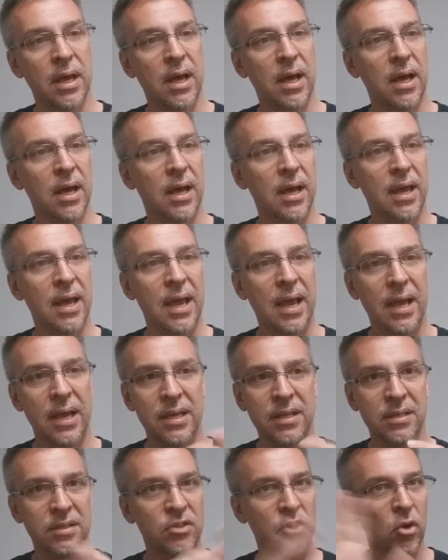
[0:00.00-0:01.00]
Uh,
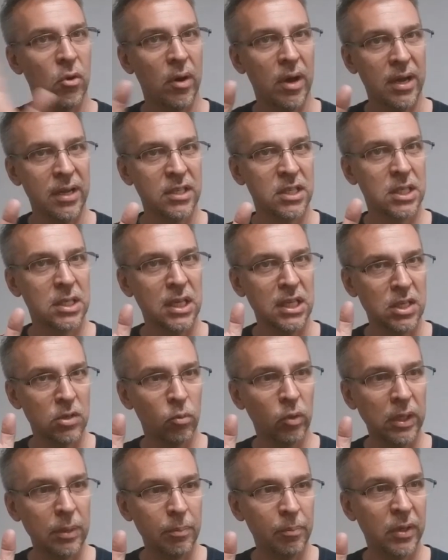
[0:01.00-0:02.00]
and so it's, it's
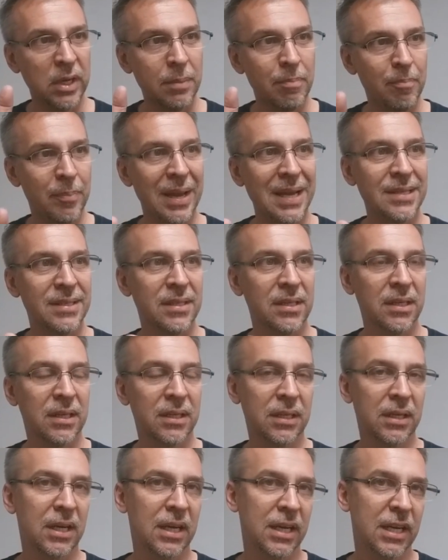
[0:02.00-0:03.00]
really pretty
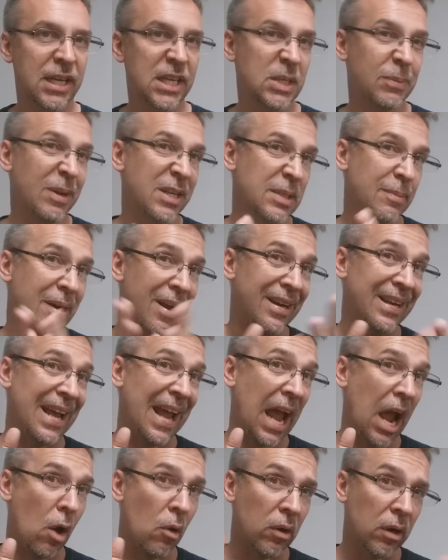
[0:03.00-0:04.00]
basic. Uh, he spends about an
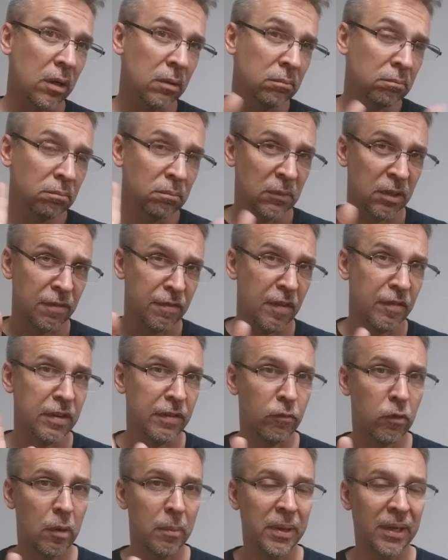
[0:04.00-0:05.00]
hour and
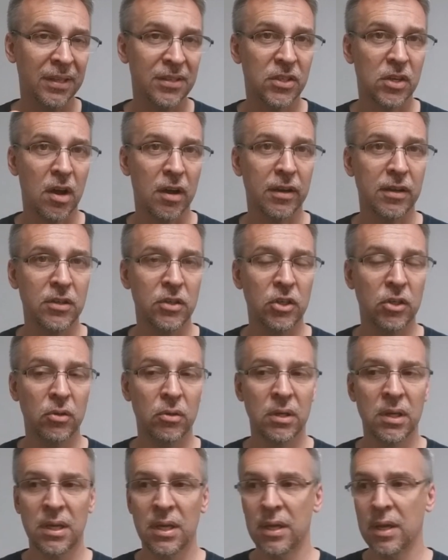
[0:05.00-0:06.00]
54 minutes talking to
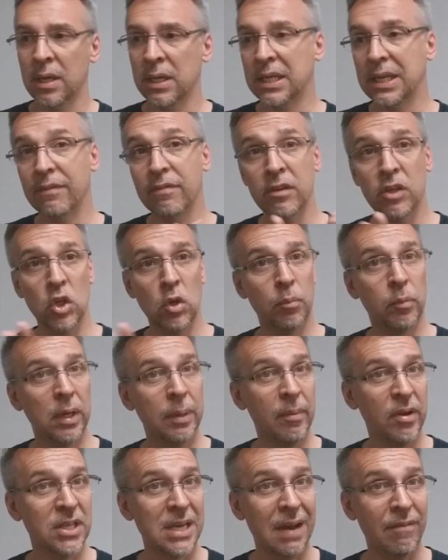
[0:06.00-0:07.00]
you, giving you
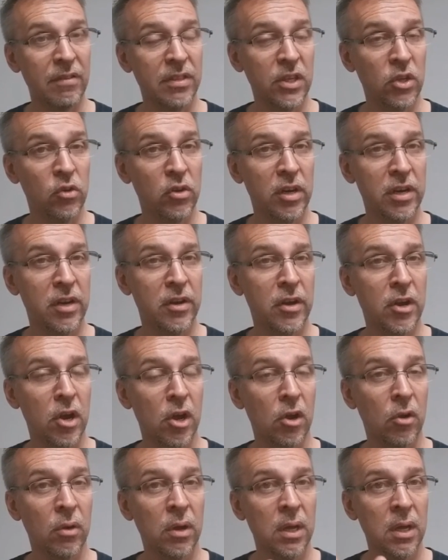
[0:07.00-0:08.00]
pretty much everything you need to
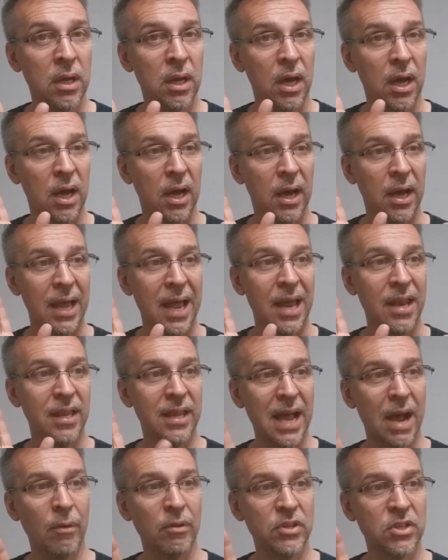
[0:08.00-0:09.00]
know. Uh,
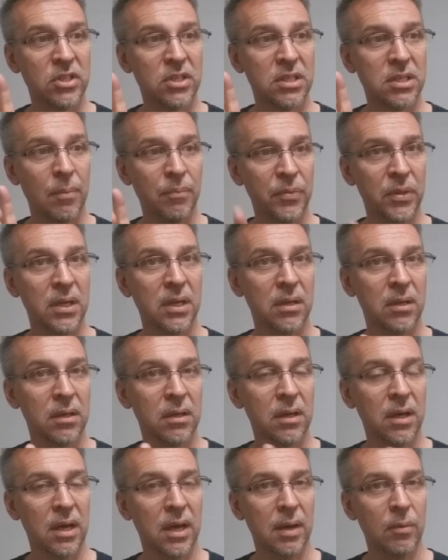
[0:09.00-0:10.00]
and that was
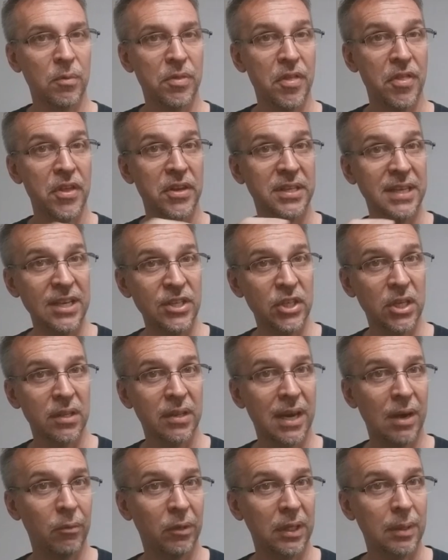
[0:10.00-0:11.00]
something uh, within the teaching
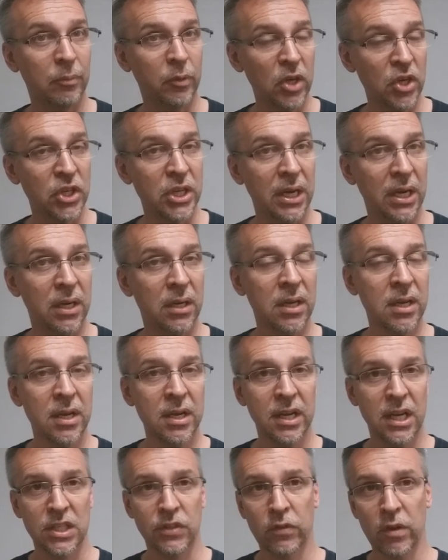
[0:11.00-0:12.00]
that I really appreciated.
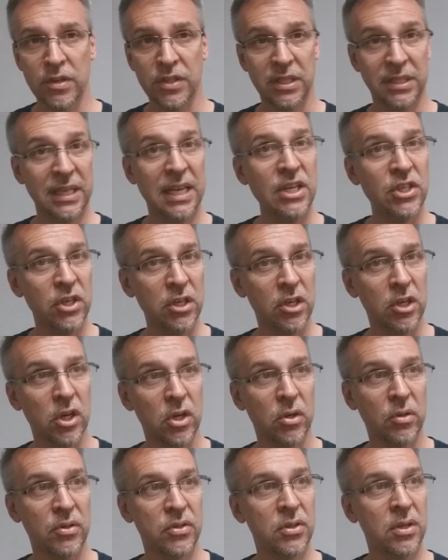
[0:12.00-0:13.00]
As far as the teaching
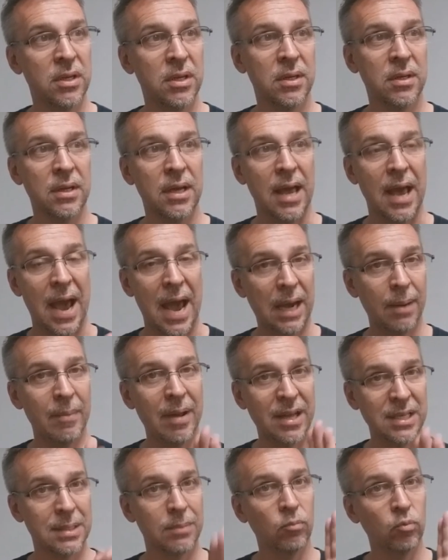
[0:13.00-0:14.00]
goes, Adam
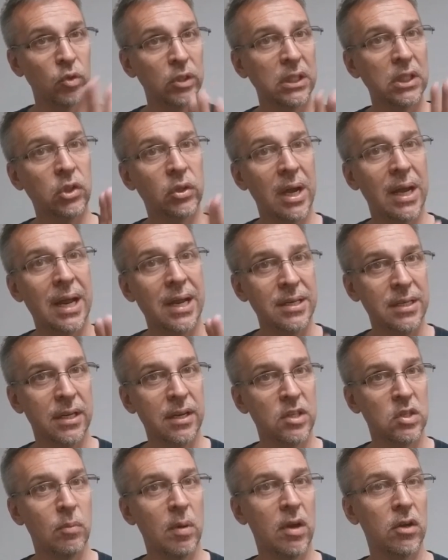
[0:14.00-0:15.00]
has some really great
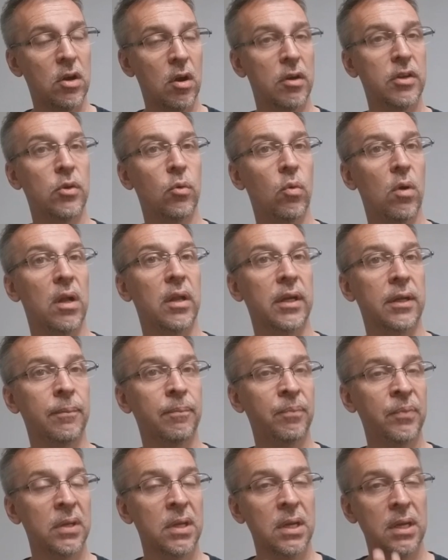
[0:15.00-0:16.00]
ideas about Card to Wallet.
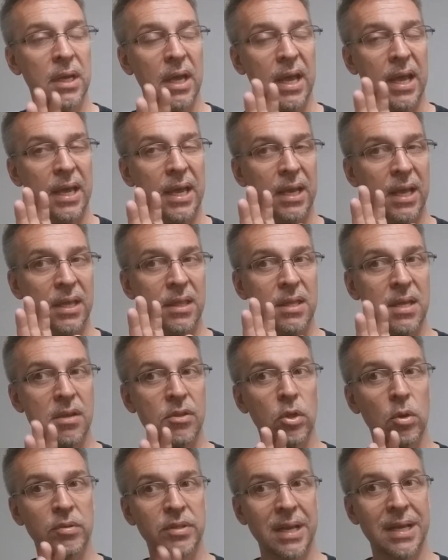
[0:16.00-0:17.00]
And I
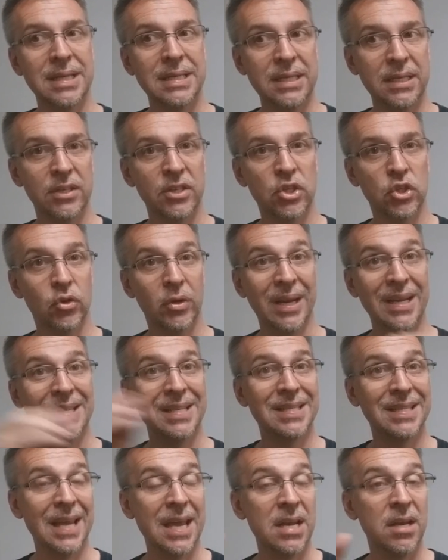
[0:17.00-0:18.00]
think those ideas
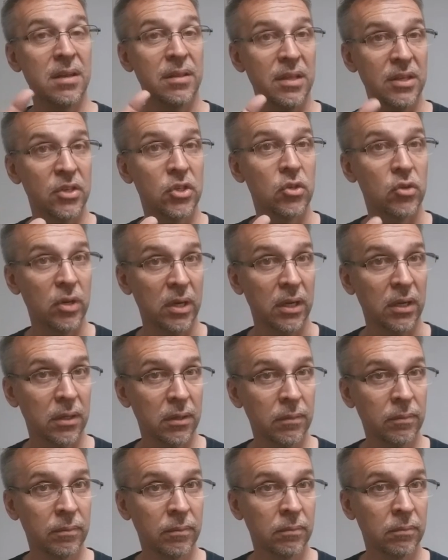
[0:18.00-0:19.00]
transcend this trick.
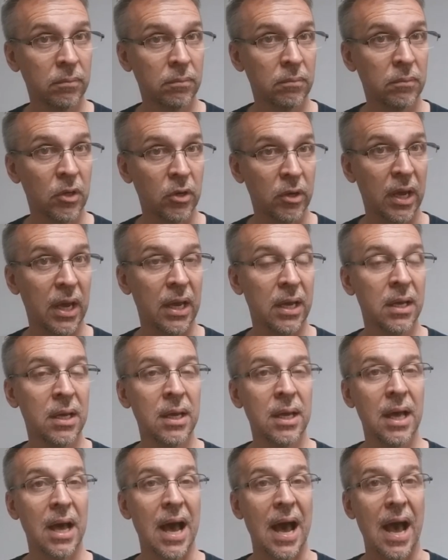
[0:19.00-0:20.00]
Okay,
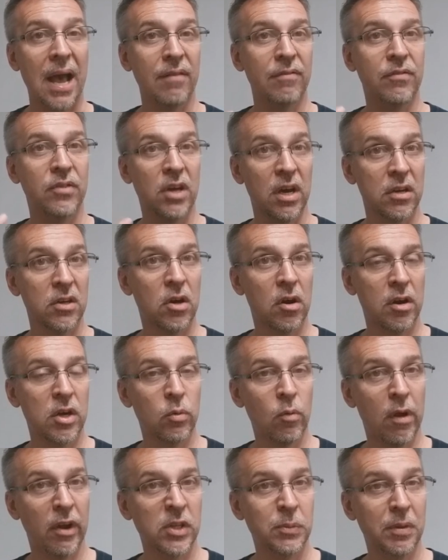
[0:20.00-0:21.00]
I've done card
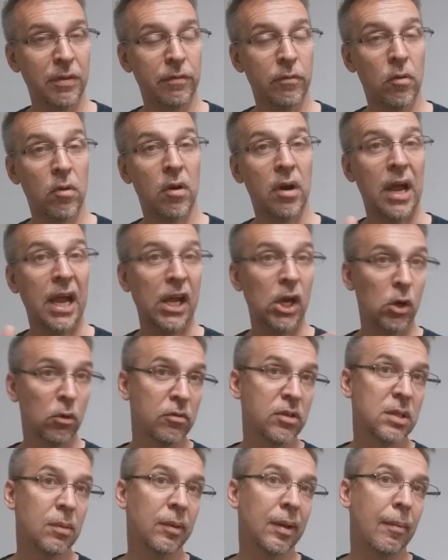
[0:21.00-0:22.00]
to wallets before. I
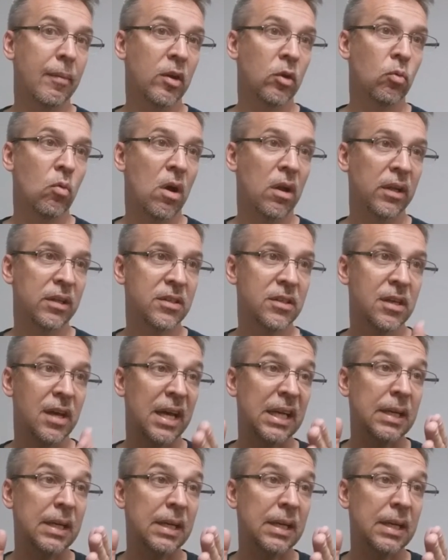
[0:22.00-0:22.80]
own some gimmick wallets.